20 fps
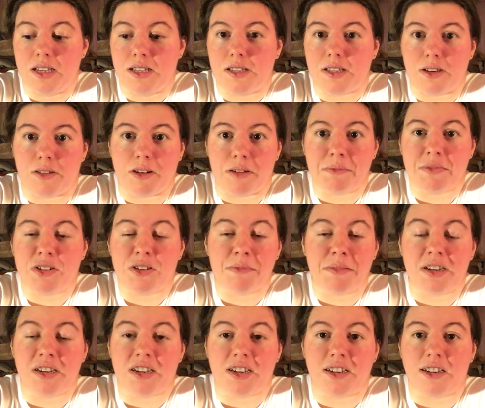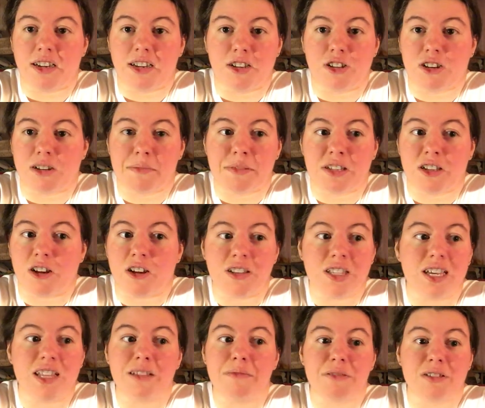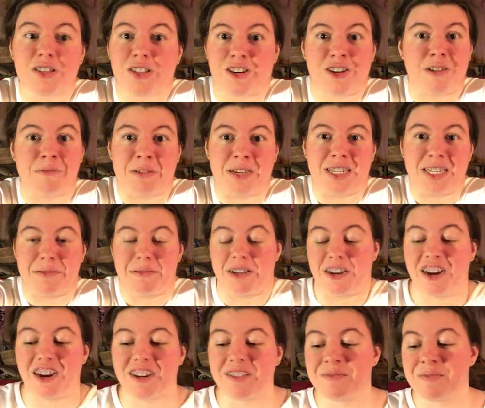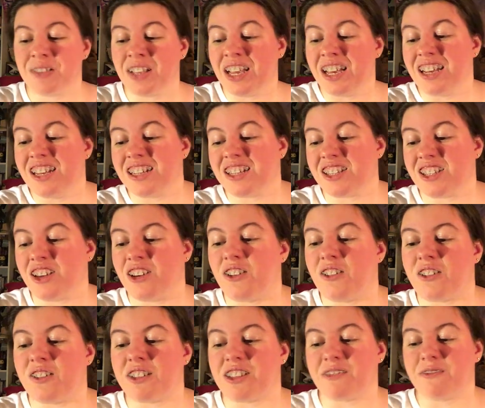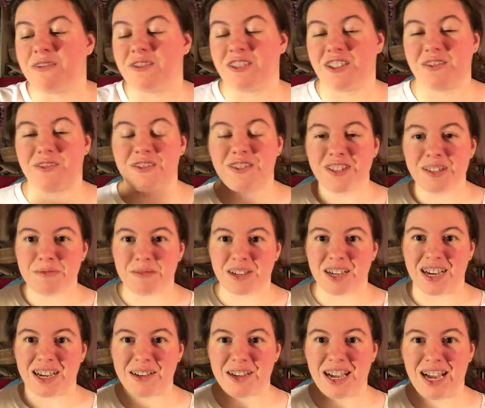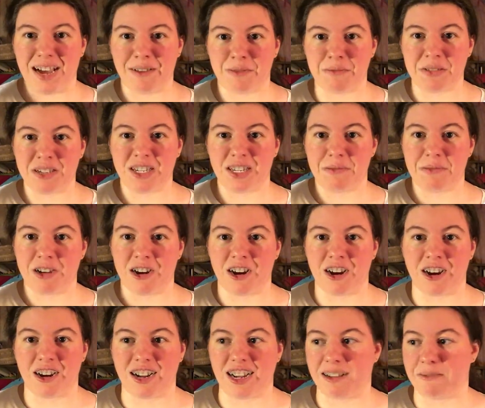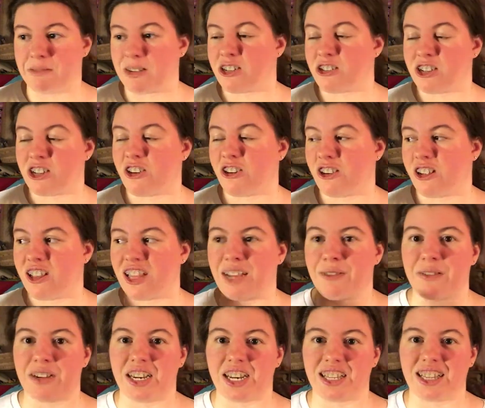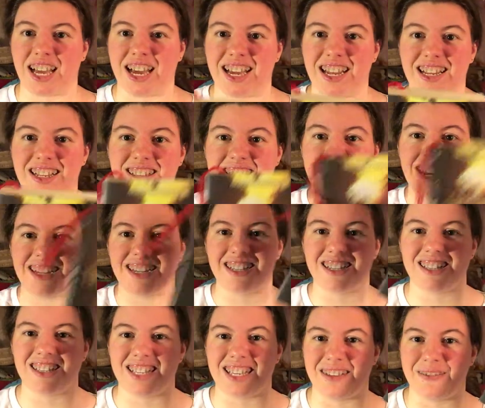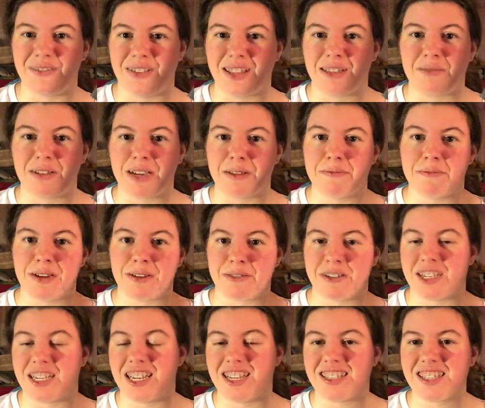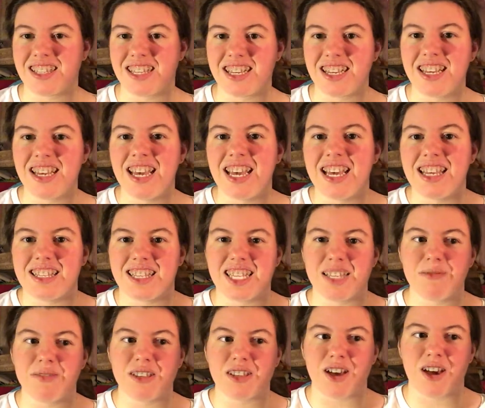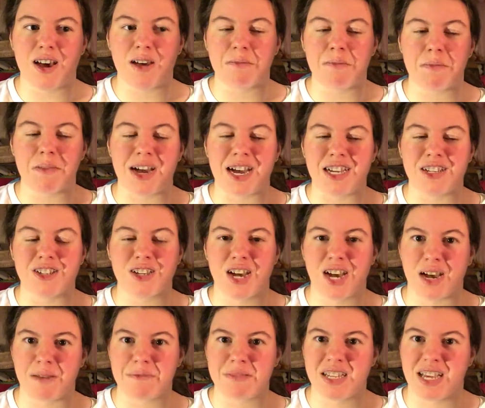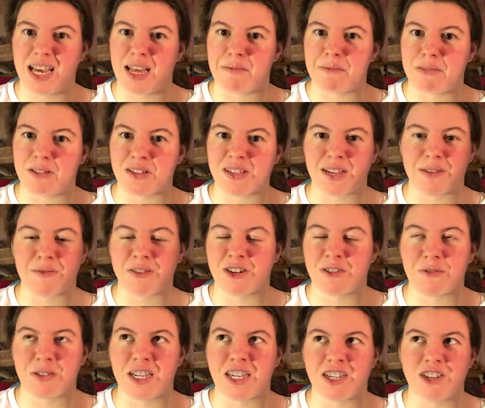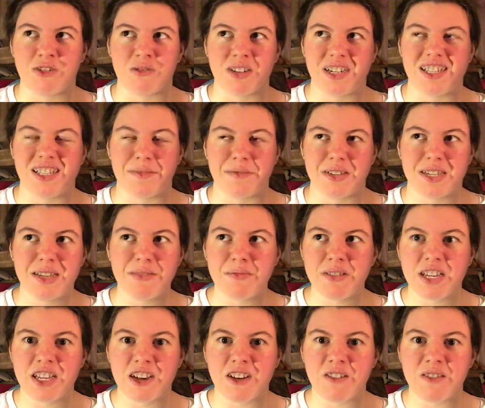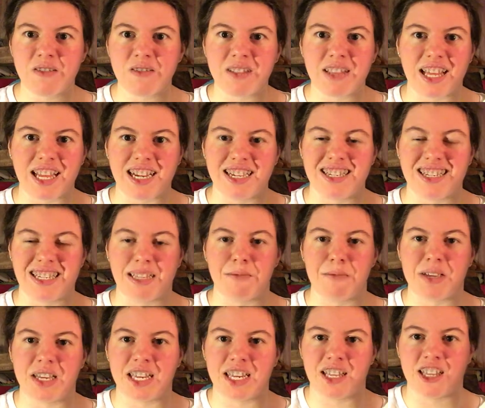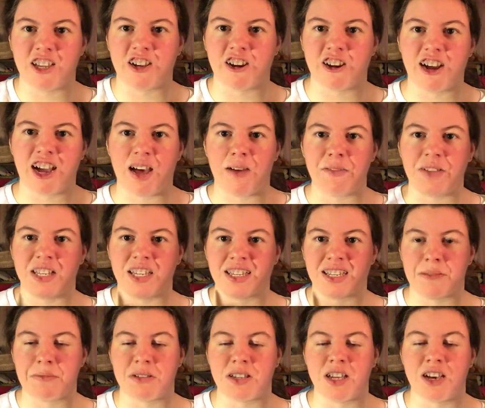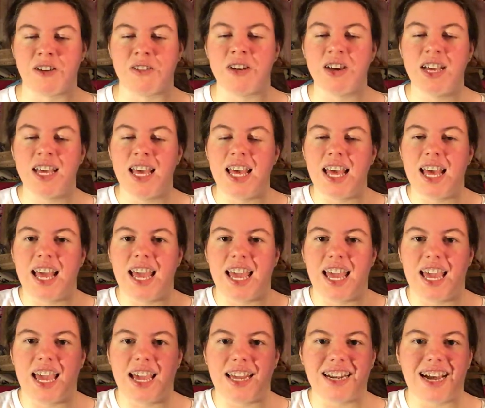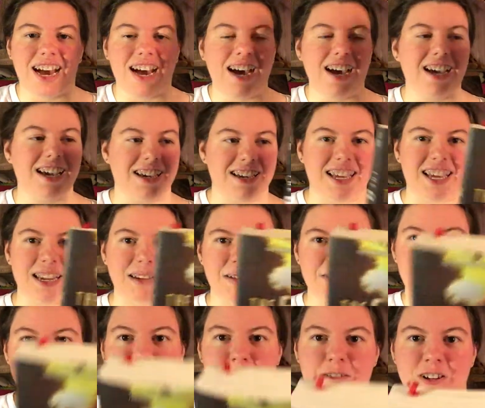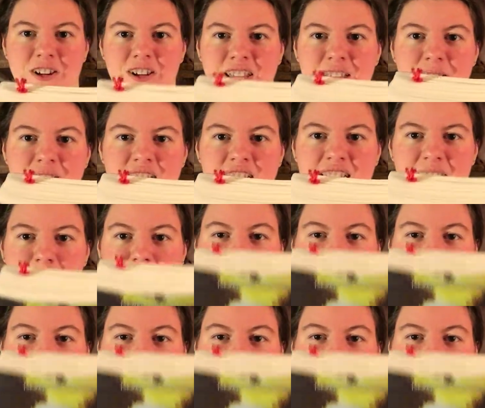So I'm going to jump right in and talk about all the other books that are on my TBR. So for the first book I have on my TBR, I'm actually currently reading that, and that is The Fifth Wave by Rick Yancey. This was on my top 10 books I want to read in 2017 video that I did at the beginning of the year. I'll have it linked down below. And I, again, am currently reading it.